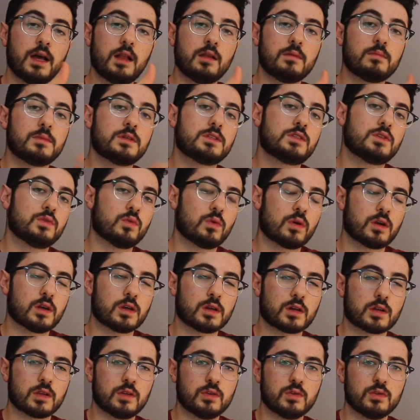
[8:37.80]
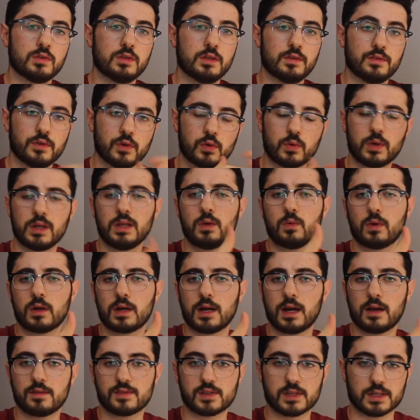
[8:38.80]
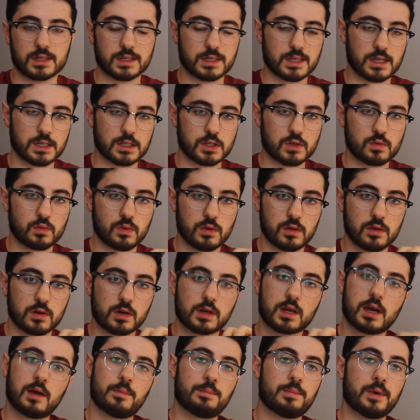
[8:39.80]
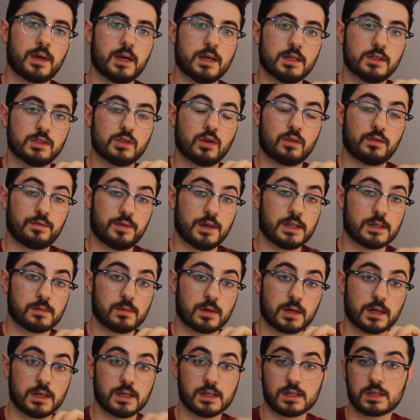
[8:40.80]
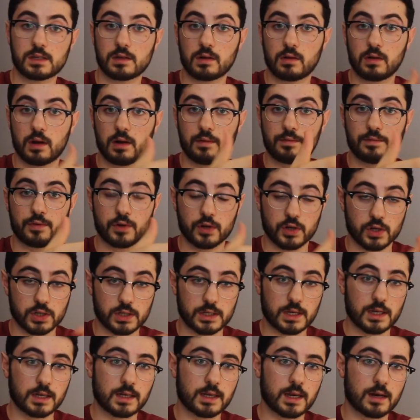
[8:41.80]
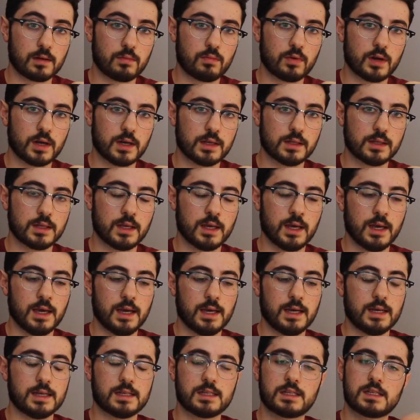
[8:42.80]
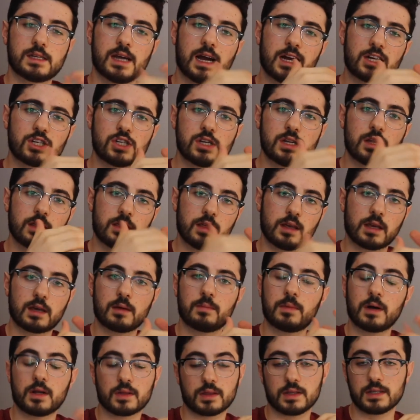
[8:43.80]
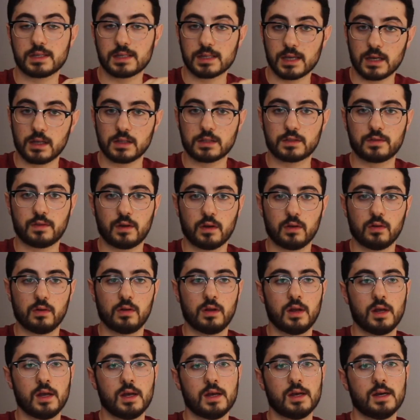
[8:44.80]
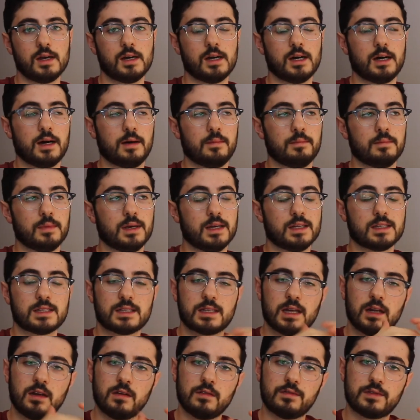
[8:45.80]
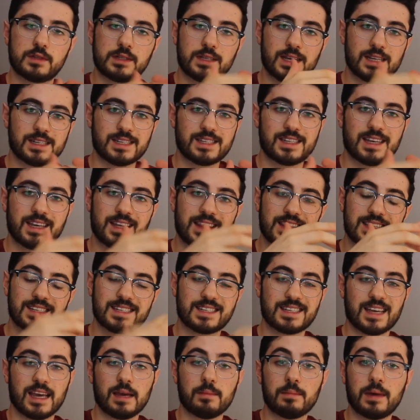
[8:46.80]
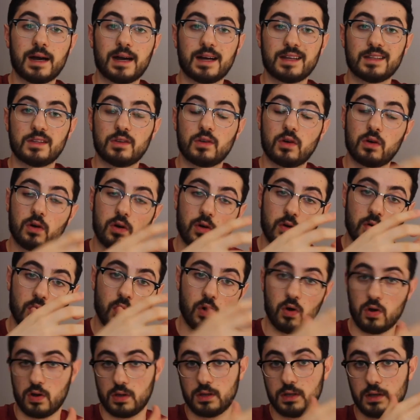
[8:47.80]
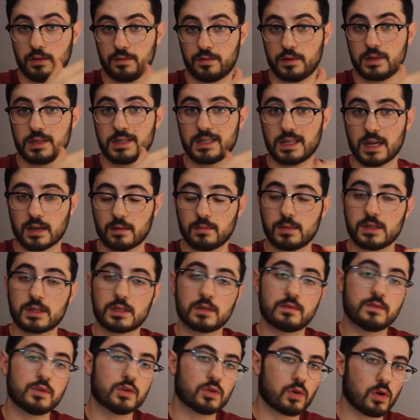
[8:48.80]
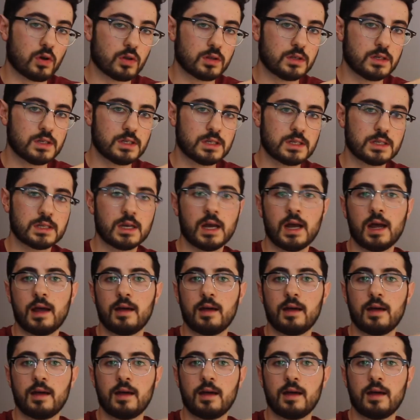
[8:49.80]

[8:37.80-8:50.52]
element you want to include if you really want to have success with your campaigns on Facebook and Instagram for your skincare brand is to actually think about the sales funnel. Instead of testing the same ad on all different segments of your audience,